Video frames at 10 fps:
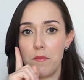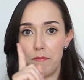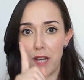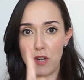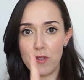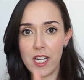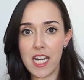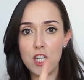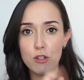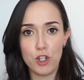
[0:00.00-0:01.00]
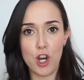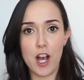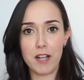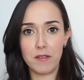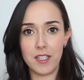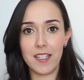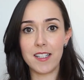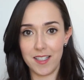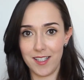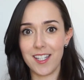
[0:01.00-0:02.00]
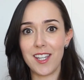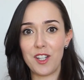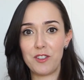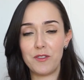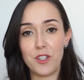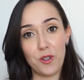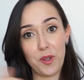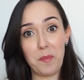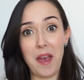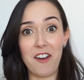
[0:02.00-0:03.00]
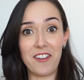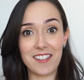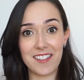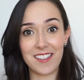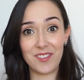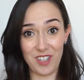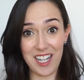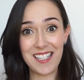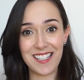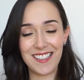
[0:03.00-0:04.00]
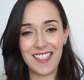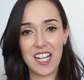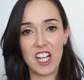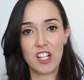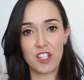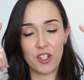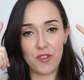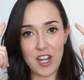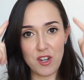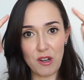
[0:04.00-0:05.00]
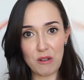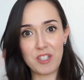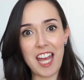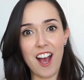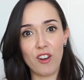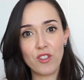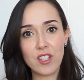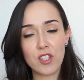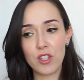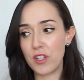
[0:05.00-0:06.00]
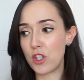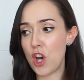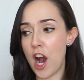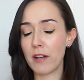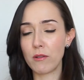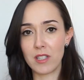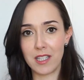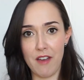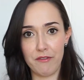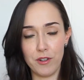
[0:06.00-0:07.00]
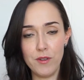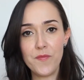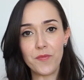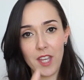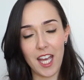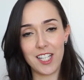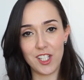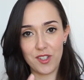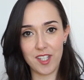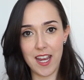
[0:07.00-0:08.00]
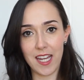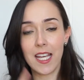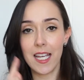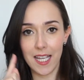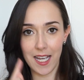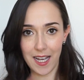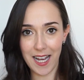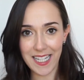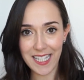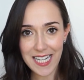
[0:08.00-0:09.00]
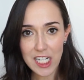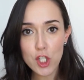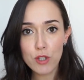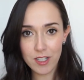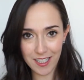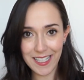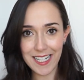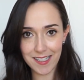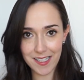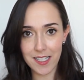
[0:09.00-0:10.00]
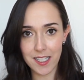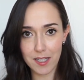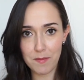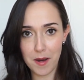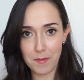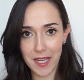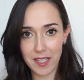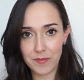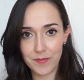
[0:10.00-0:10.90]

But you need your child to listen to you. You're the parent, right? So then you go down to the child's level and you say, I need you to listen to mommy.